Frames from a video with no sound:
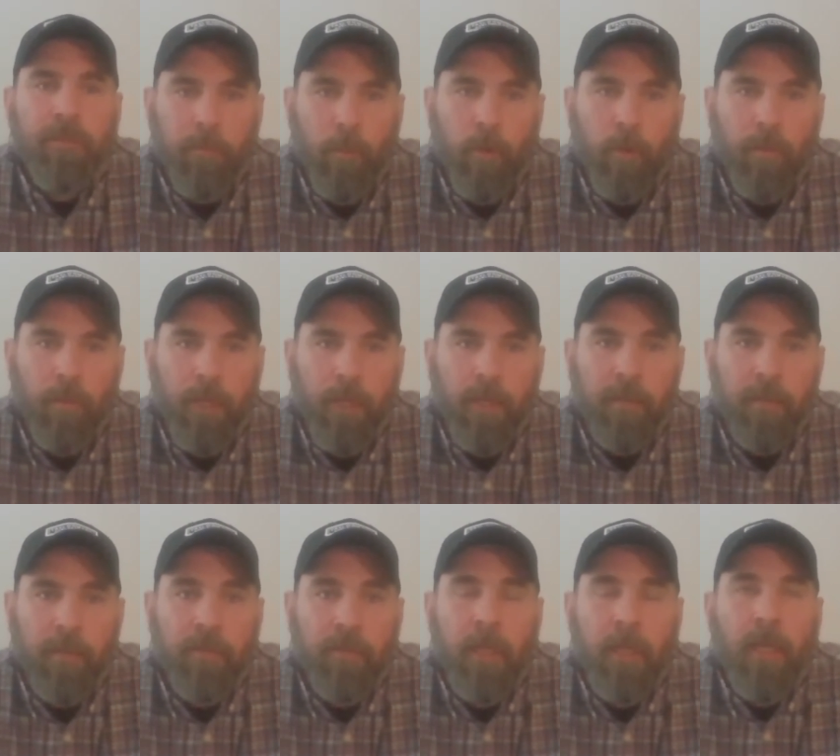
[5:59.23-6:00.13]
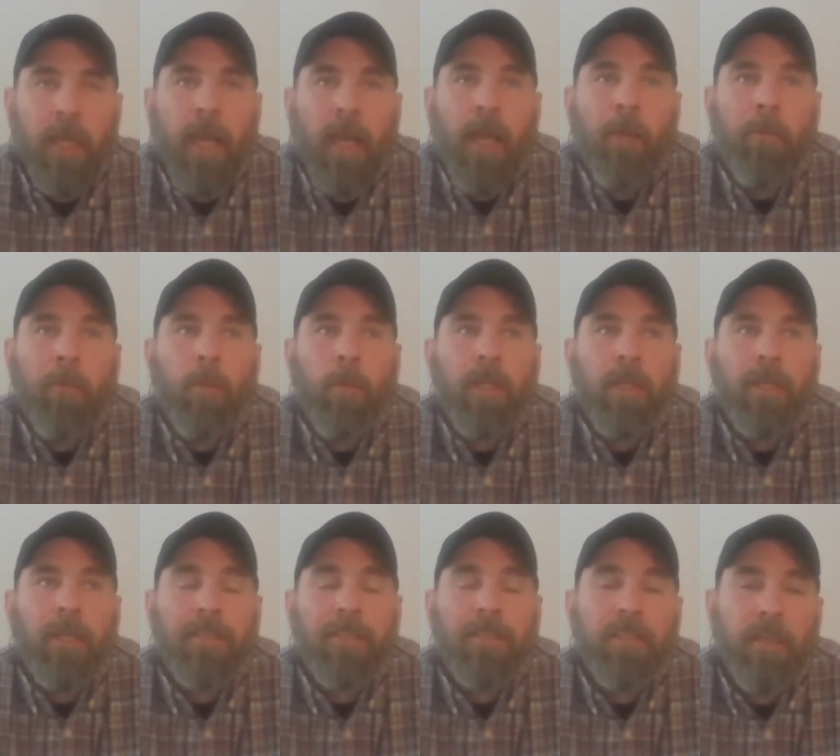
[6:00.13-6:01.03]
to see more things. And we
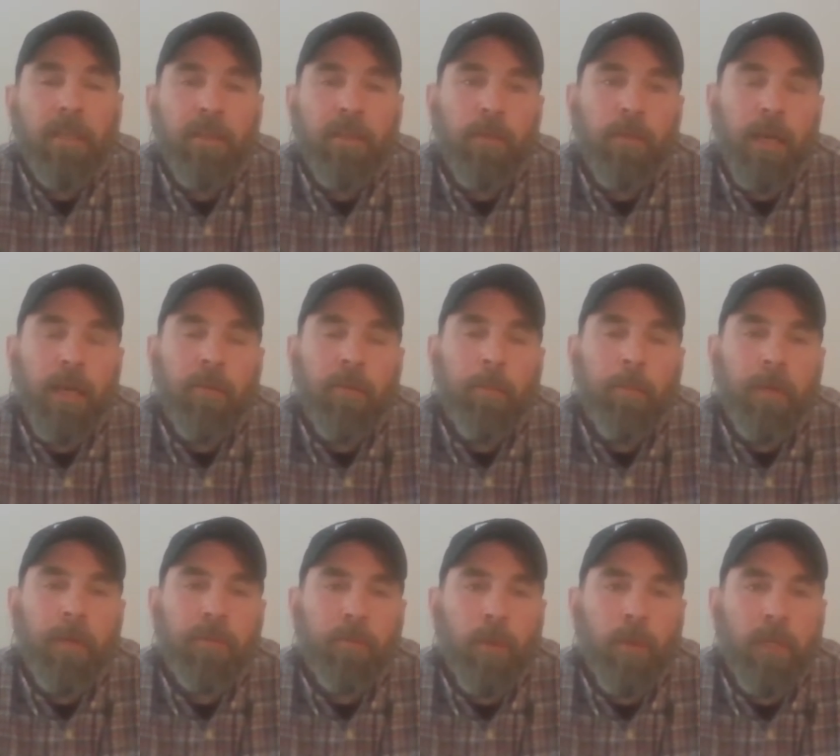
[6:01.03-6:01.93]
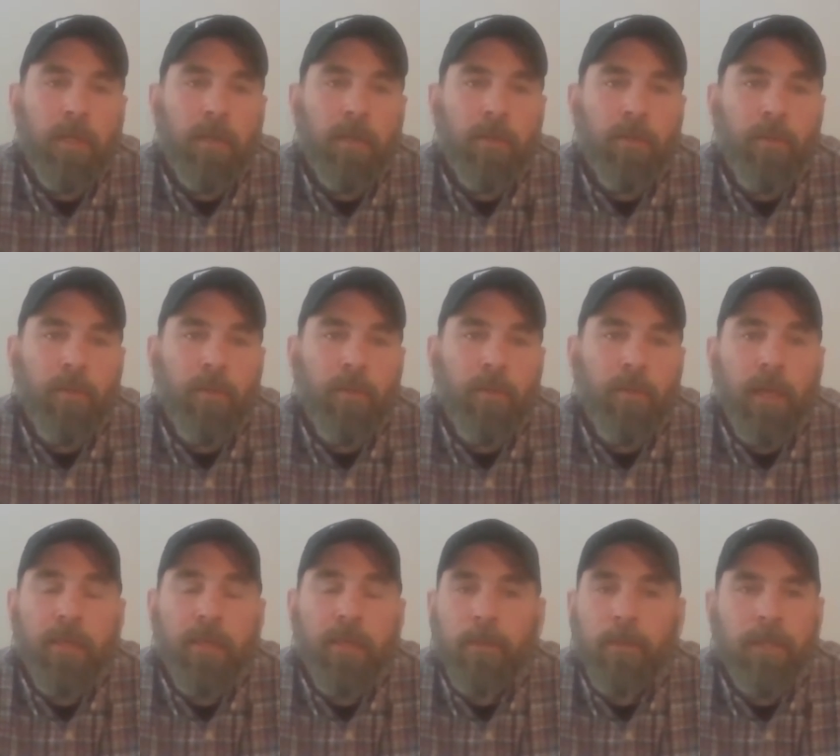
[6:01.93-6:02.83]
want to continue that. And the best way to do
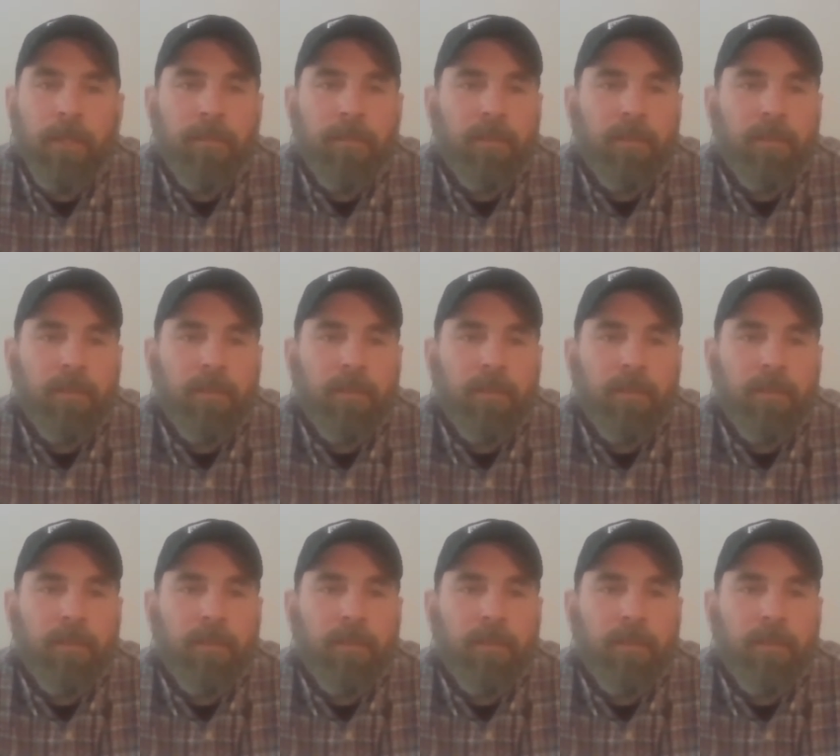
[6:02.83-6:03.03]
that is to